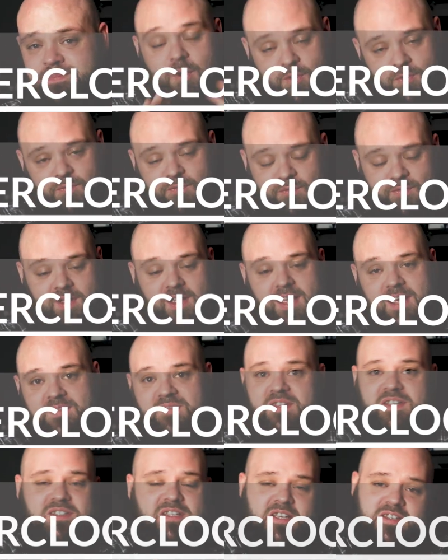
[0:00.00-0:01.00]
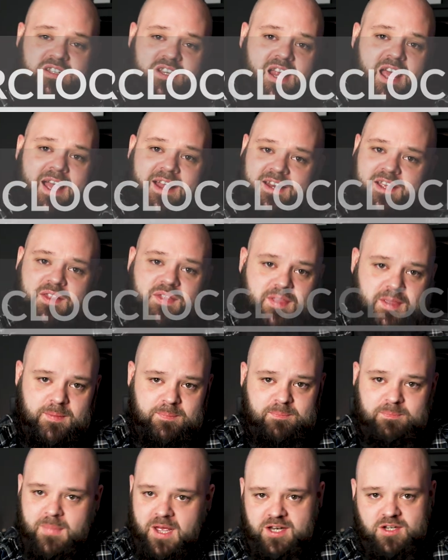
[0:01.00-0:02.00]
Don't fear, this isn't
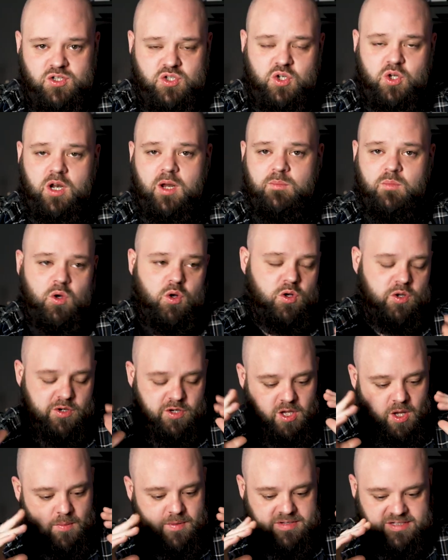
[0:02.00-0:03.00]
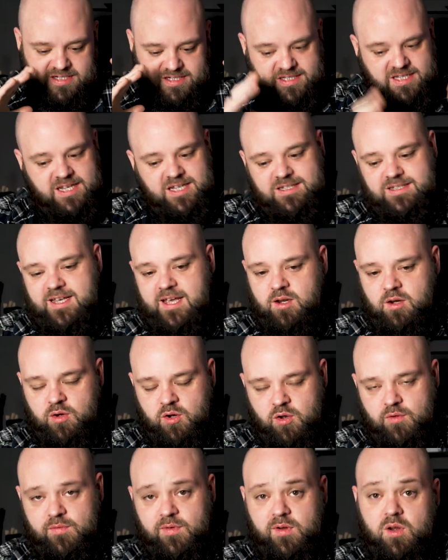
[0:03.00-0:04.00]
anything mental. I'm not going to go into detail on
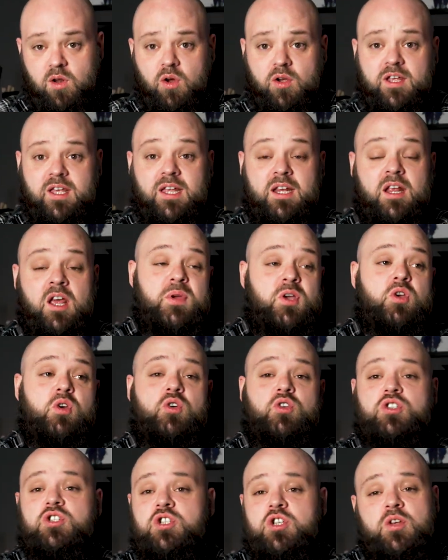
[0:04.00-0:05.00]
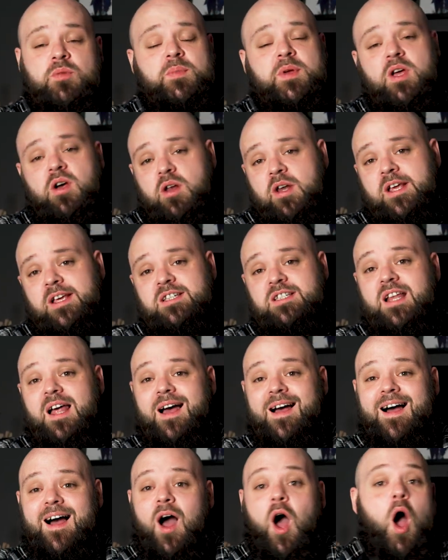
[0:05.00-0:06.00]
overclocking because, to be honest,
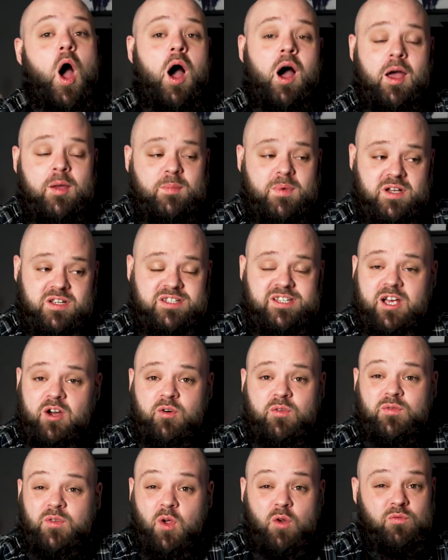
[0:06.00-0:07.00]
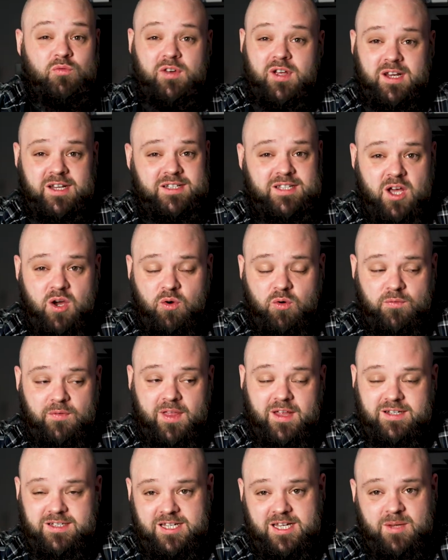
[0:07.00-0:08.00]
I myself don't really delve
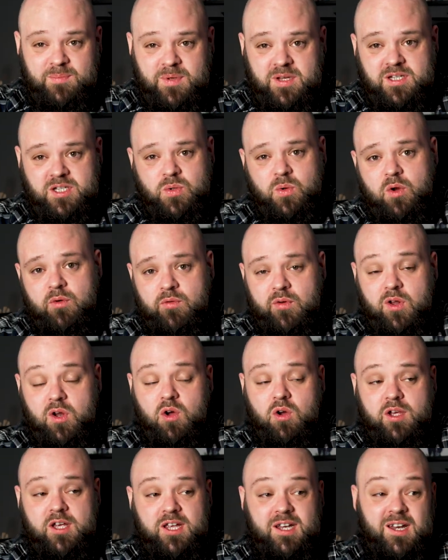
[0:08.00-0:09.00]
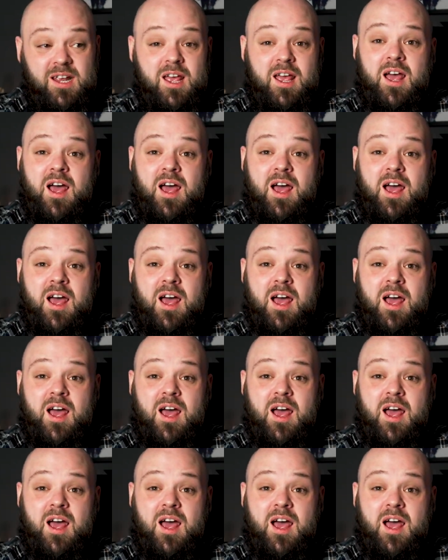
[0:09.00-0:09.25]
that deep into overclocking.